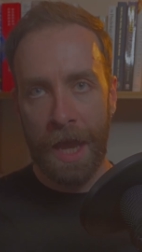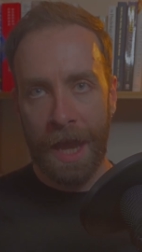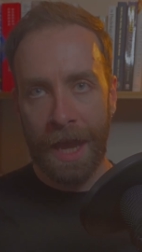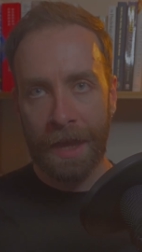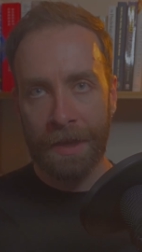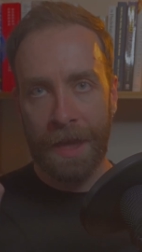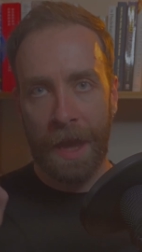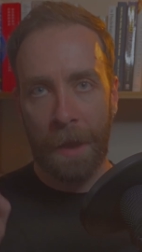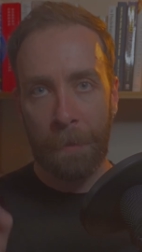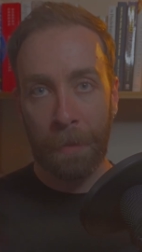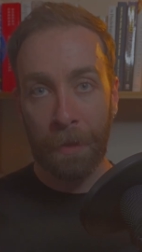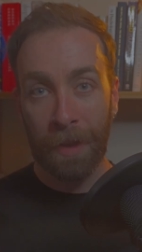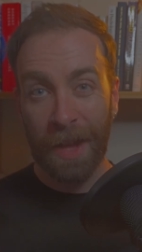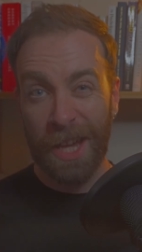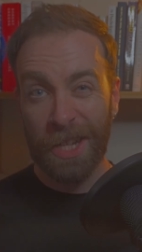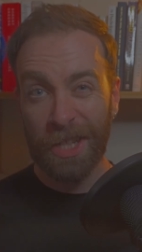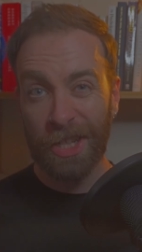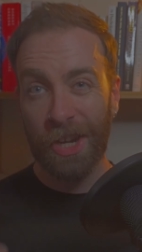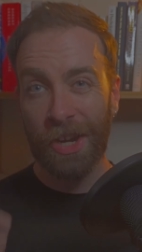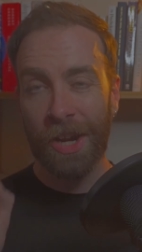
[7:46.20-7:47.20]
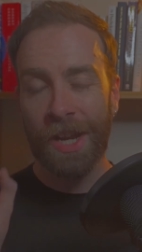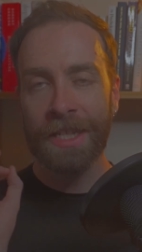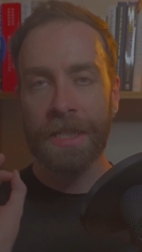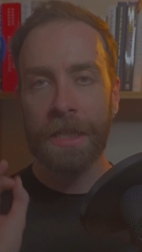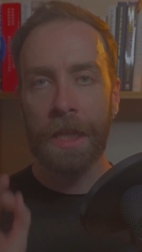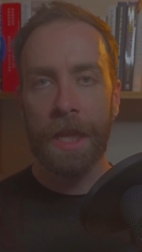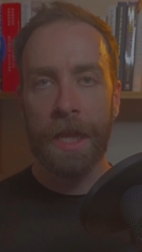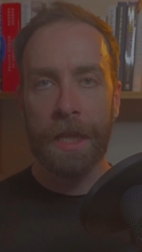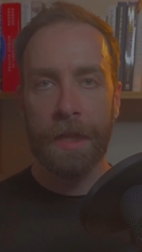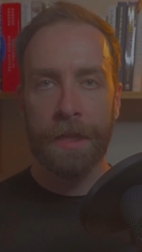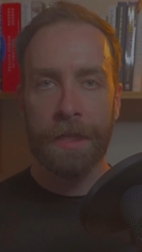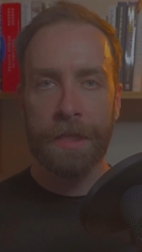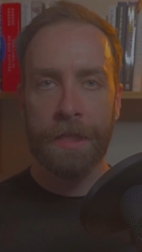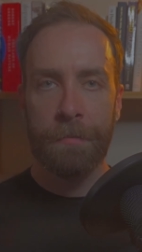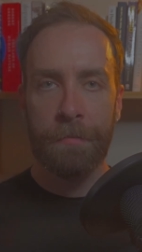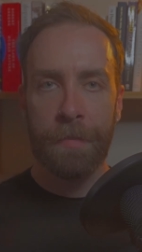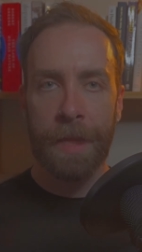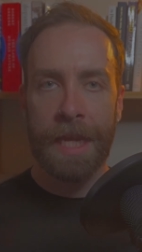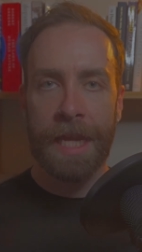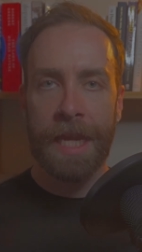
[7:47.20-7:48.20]
and that pleasure is likely to
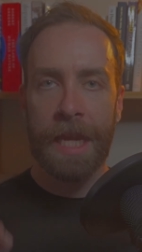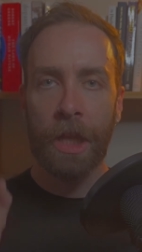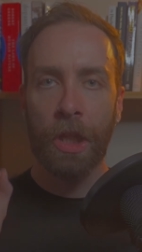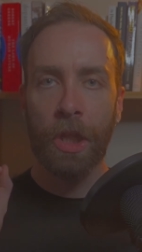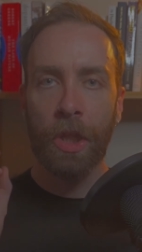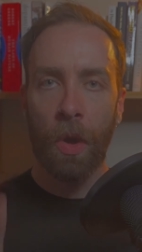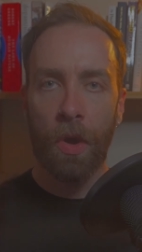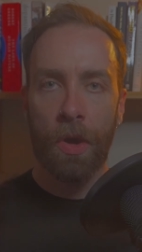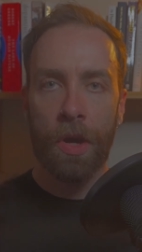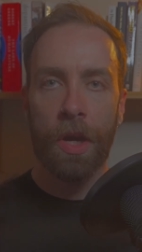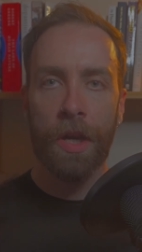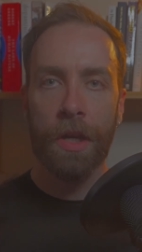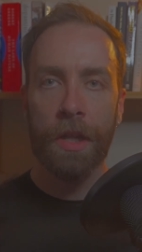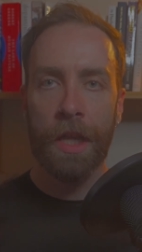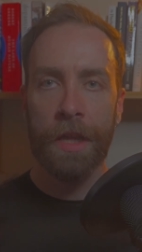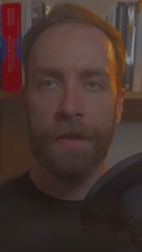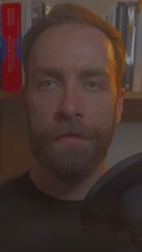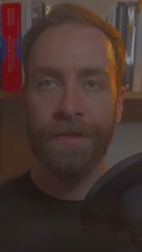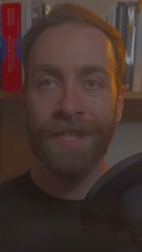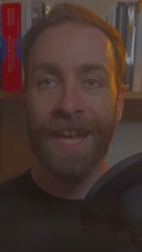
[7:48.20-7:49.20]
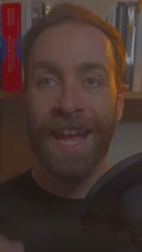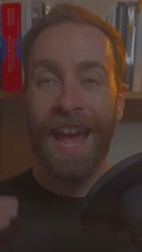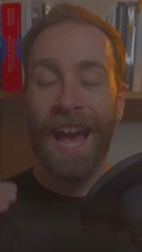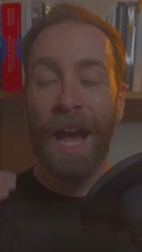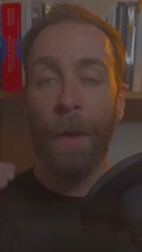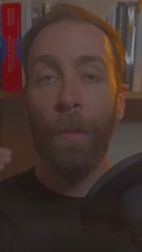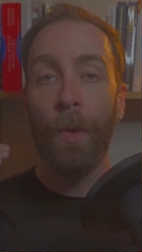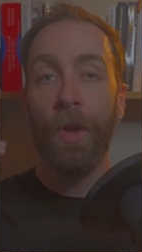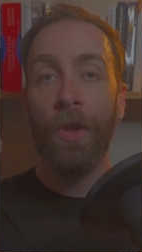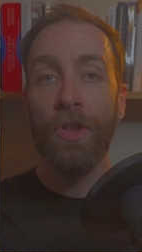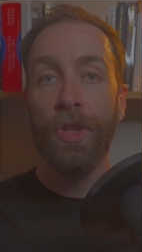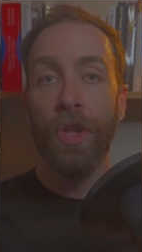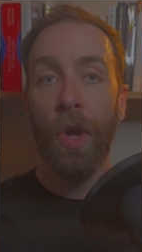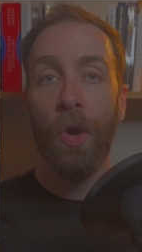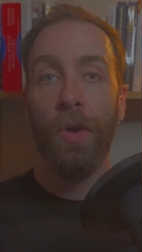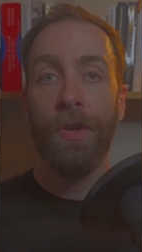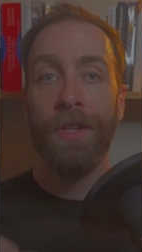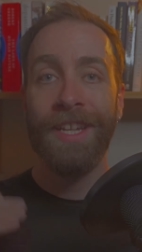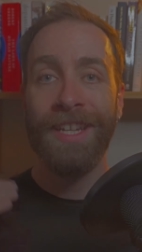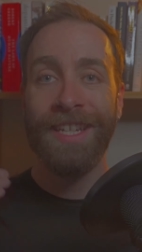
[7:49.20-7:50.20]
be longer lived and will
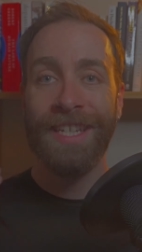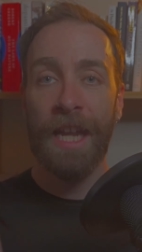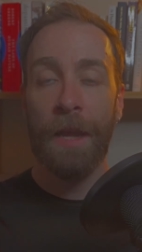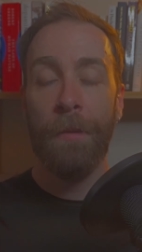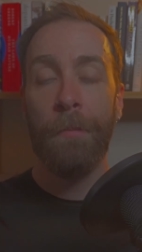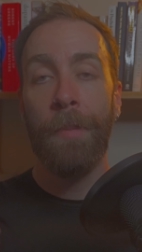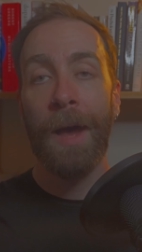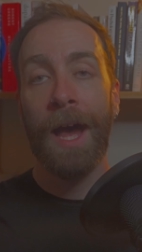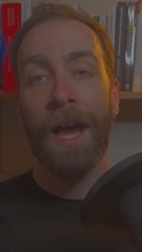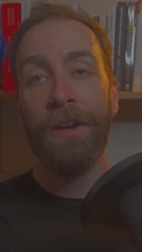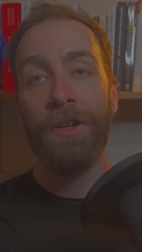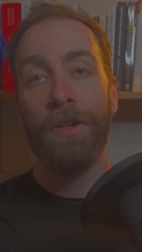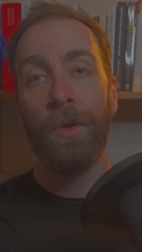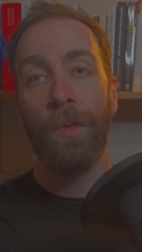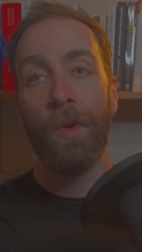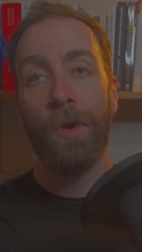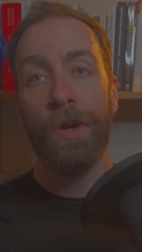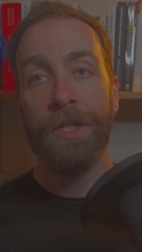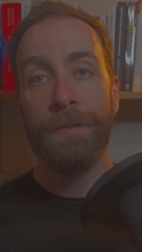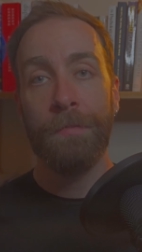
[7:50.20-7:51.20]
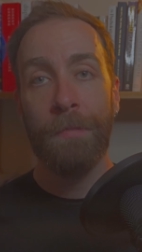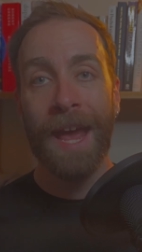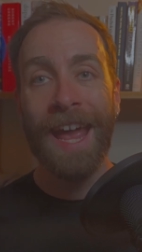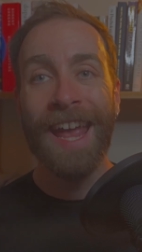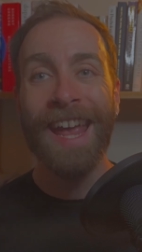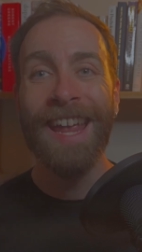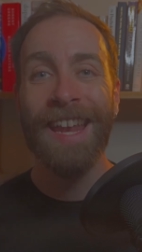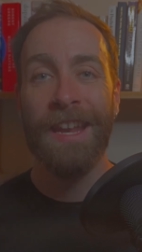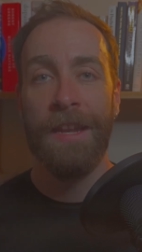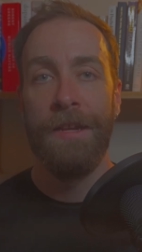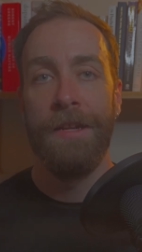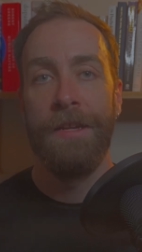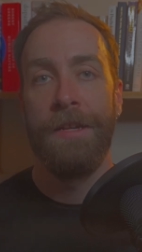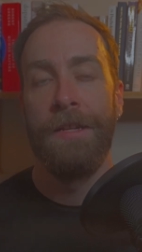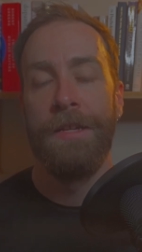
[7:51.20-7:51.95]
not tip back towards pain.